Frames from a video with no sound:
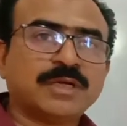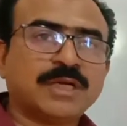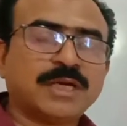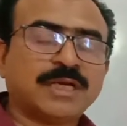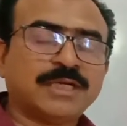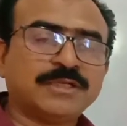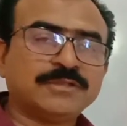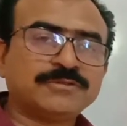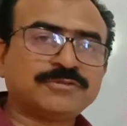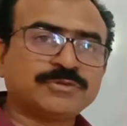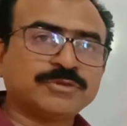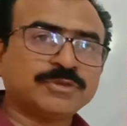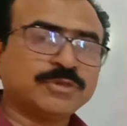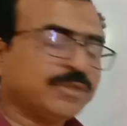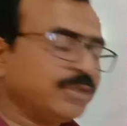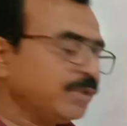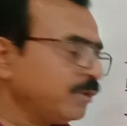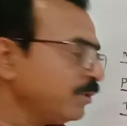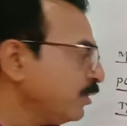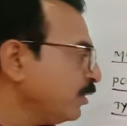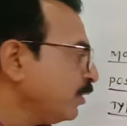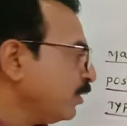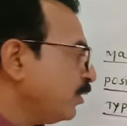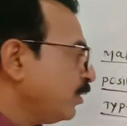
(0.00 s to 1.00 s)

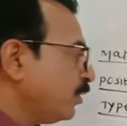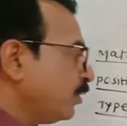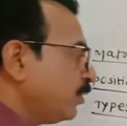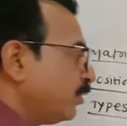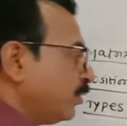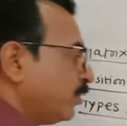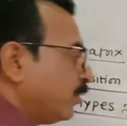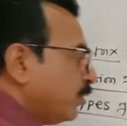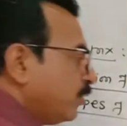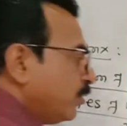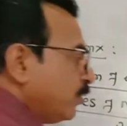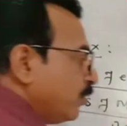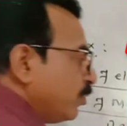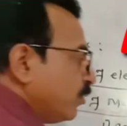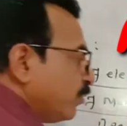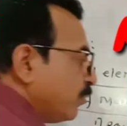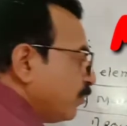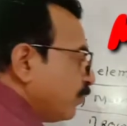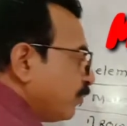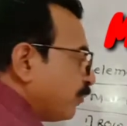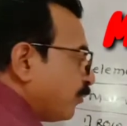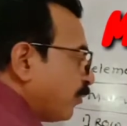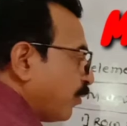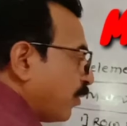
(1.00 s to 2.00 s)
Understood?
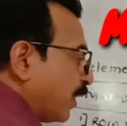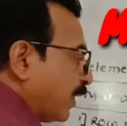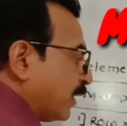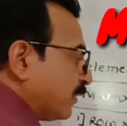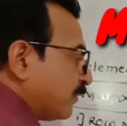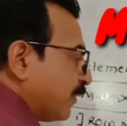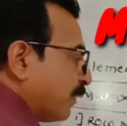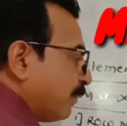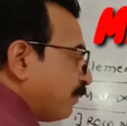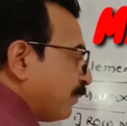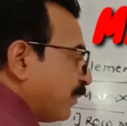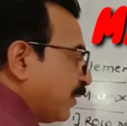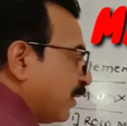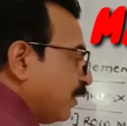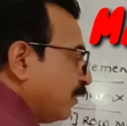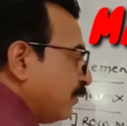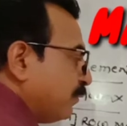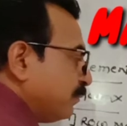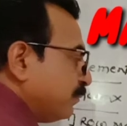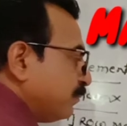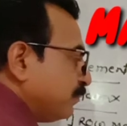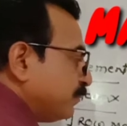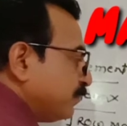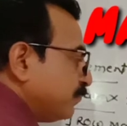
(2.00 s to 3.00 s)
For
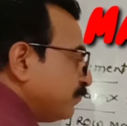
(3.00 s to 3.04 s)
example,